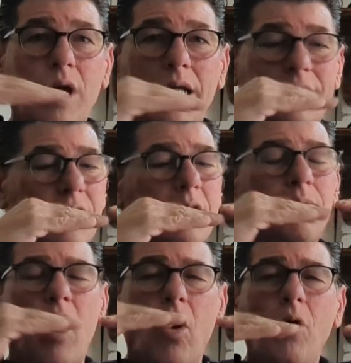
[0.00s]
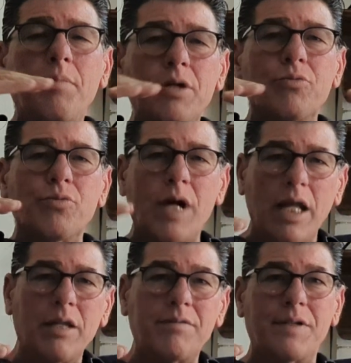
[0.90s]
it's going to all be
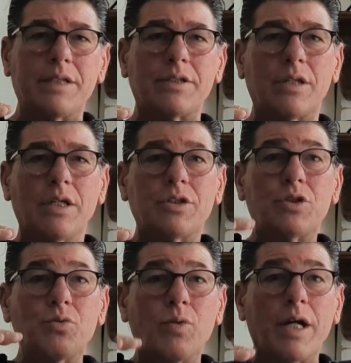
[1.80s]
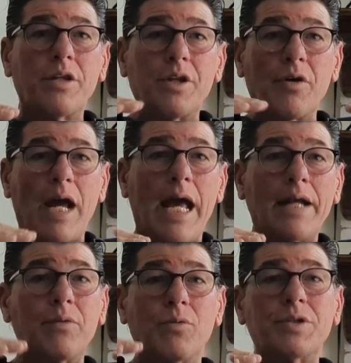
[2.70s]
relevant to where they're at
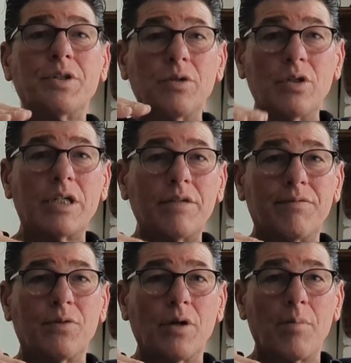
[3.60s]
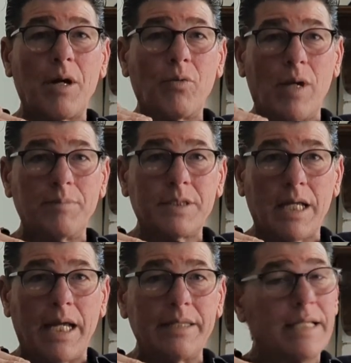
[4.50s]
and what they're looking for on my website.